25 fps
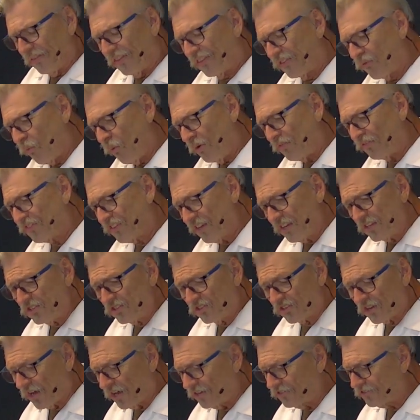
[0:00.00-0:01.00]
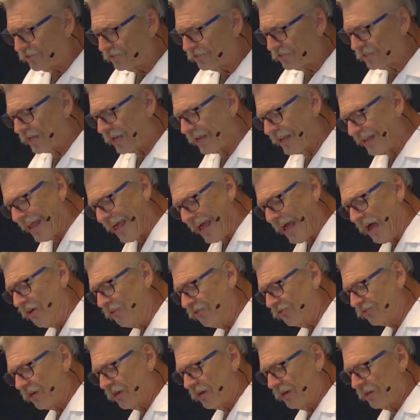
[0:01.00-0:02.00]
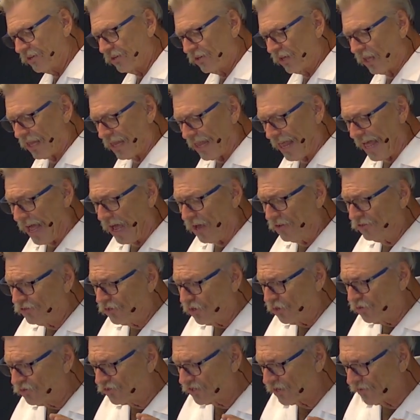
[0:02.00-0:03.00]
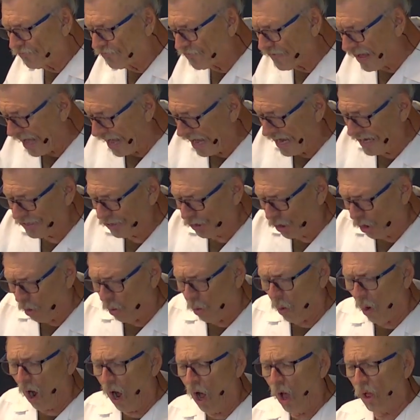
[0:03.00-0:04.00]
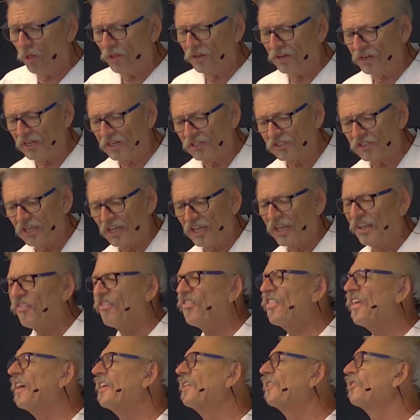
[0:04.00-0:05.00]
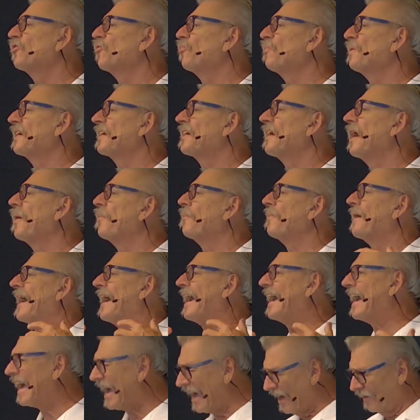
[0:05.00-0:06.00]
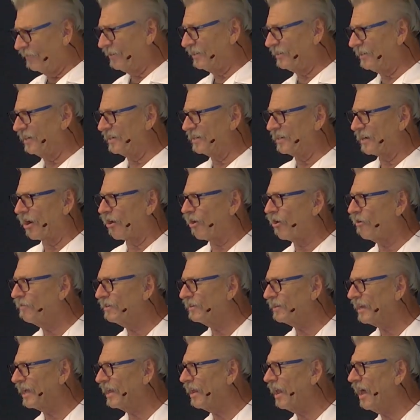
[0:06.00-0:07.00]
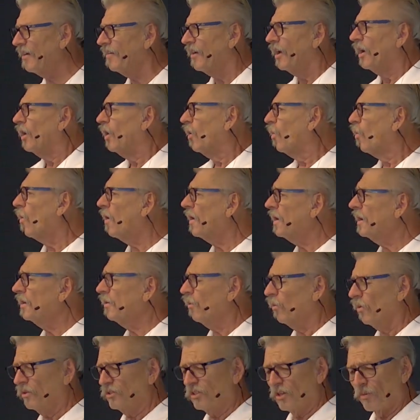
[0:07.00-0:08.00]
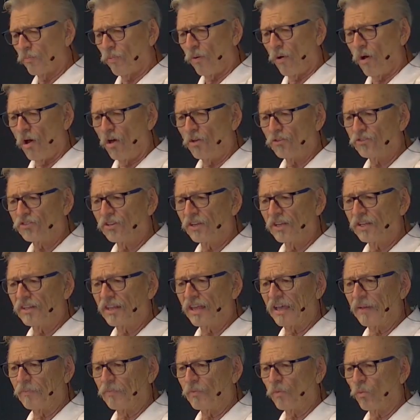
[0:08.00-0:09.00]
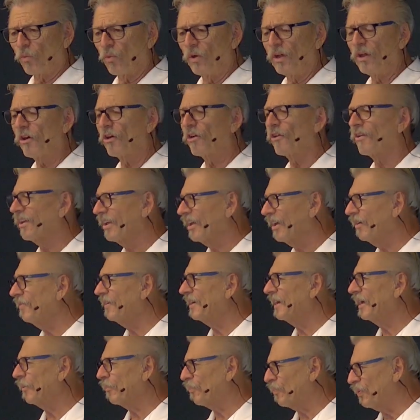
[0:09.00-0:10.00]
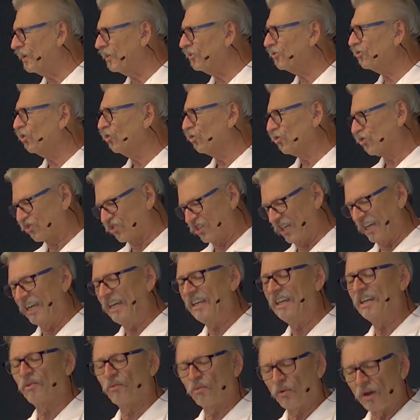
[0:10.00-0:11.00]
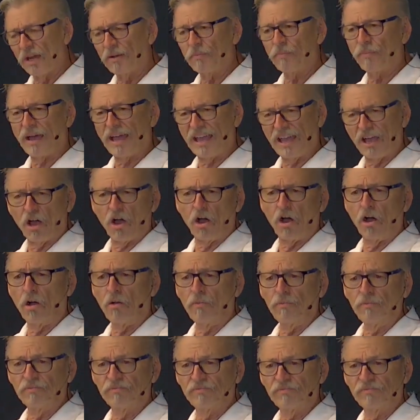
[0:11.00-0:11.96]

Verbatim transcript: What this does is it allows, uh, allows those divine qualities then to become evident in our everyday life. What it was it Paul said that we are a living epistle seen and read by all?